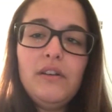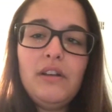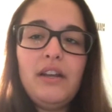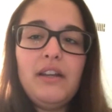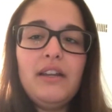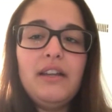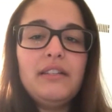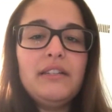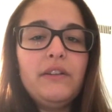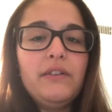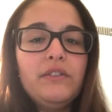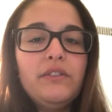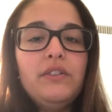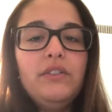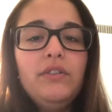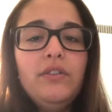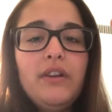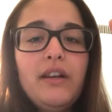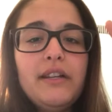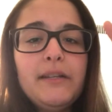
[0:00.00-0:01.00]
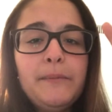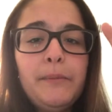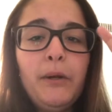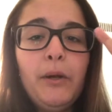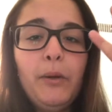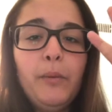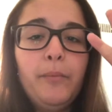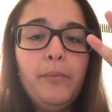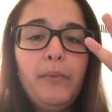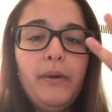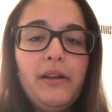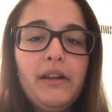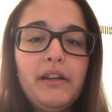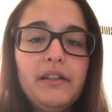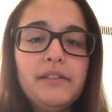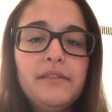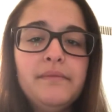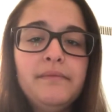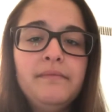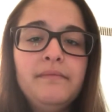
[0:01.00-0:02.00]
and I guess I'll see you guys tomorrow. Bye
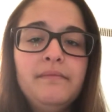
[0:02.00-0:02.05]
guys.